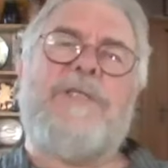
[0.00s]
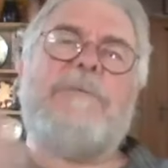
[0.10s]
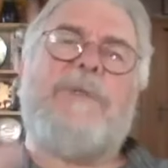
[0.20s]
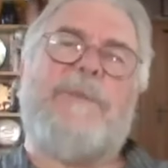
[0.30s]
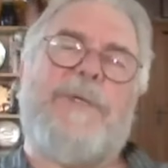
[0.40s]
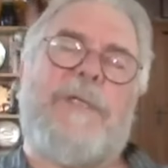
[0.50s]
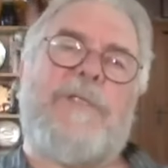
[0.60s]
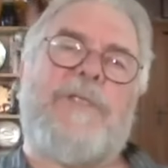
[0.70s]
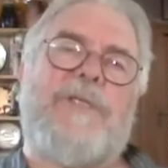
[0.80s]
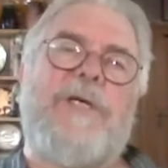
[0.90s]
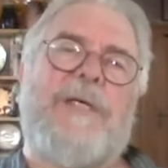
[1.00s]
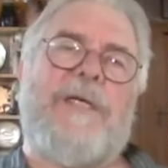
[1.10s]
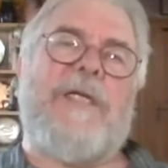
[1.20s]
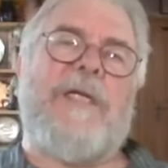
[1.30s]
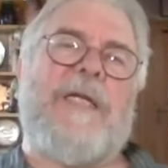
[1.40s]
seem to be in
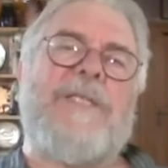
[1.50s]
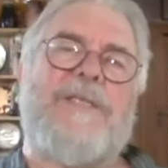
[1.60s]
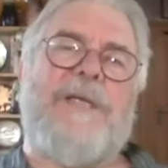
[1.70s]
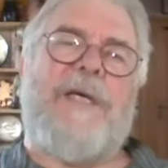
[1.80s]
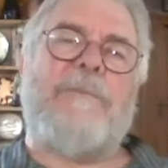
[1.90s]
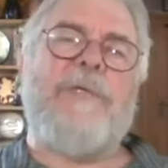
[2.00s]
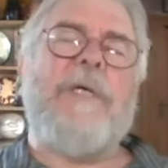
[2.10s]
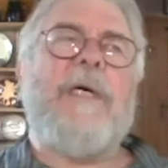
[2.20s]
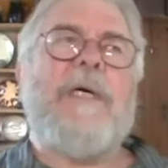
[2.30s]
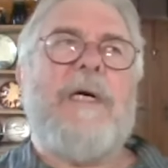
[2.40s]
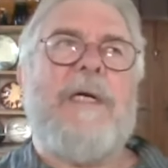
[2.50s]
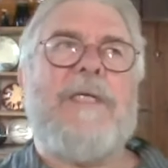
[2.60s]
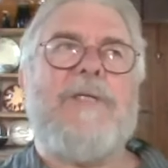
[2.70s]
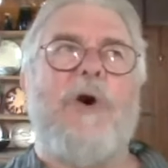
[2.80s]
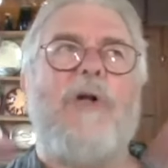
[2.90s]
circular landscapes, and
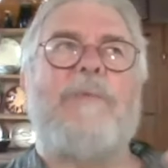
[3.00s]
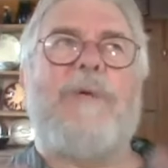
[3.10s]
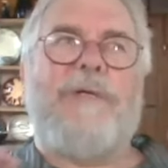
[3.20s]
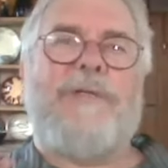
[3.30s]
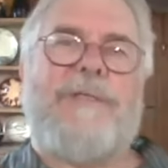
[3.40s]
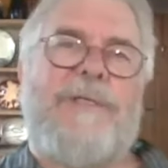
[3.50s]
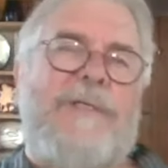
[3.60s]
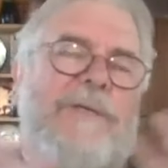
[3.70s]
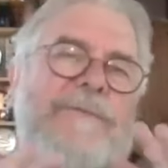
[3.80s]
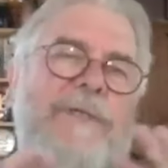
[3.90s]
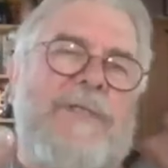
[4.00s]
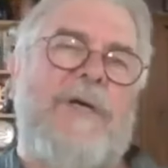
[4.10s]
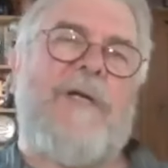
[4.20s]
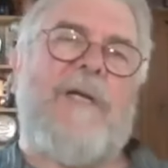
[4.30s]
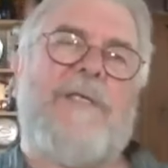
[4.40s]
it's almost as if the
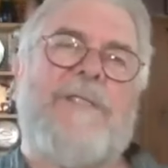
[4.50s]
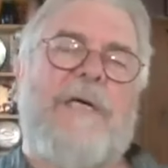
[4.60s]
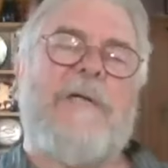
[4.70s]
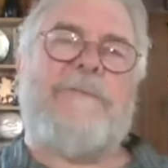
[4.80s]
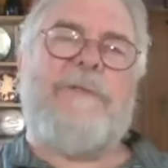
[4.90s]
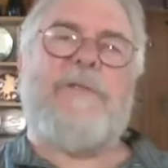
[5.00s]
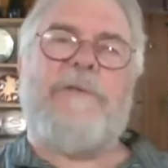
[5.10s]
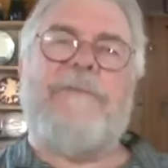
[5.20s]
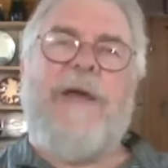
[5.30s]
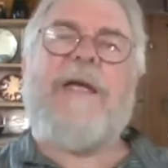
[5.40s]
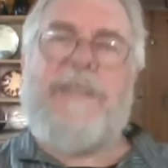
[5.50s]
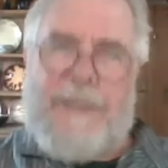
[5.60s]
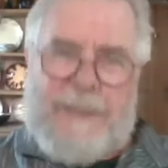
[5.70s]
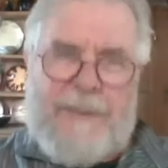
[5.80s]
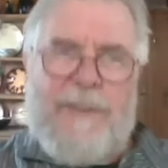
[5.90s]
circle itself is
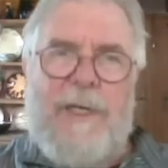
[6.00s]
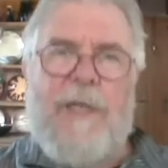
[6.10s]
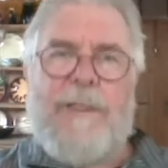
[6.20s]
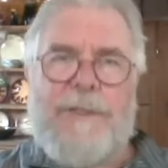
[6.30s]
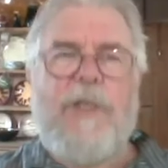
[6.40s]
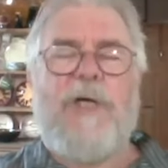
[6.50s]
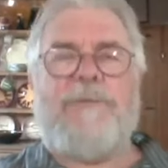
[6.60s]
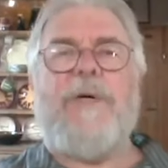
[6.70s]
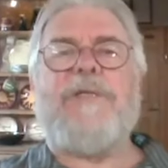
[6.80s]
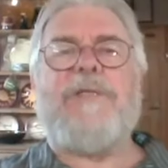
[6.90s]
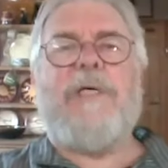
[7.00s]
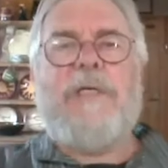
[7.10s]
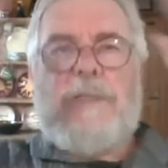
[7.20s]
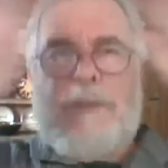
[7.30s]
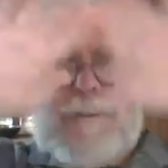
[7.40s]
reflecting the cosmos
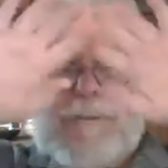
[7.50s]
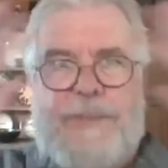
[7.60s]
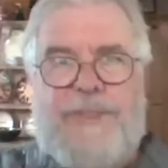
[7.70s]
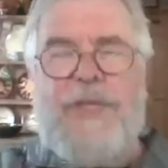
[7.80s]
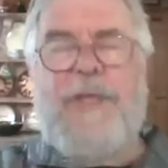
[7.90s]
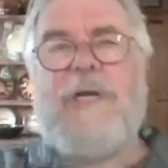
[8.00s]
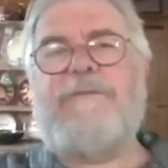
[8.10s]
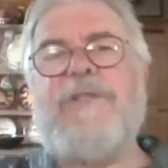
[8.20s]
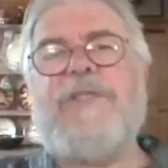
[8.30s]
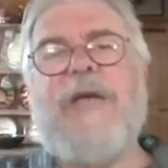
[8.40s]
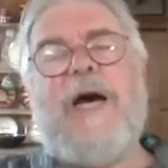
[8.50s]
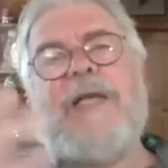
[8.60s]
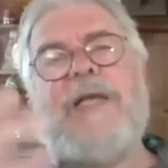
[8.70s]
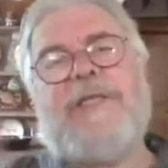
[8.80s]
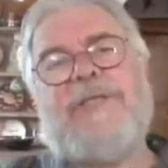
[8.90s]
the circle of the
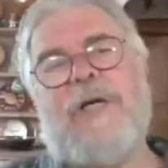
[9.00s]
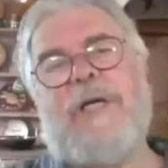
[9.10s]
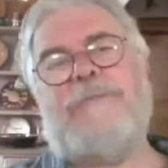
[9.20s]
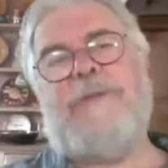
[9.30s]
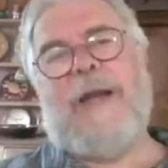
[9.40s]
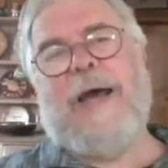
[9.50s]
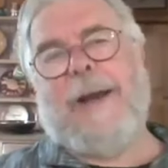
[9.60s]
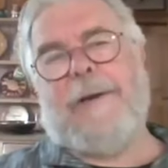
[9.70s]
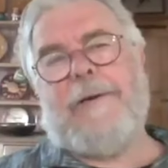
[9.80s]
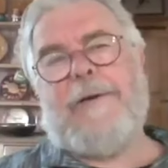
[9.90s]
sky, the circle of the land.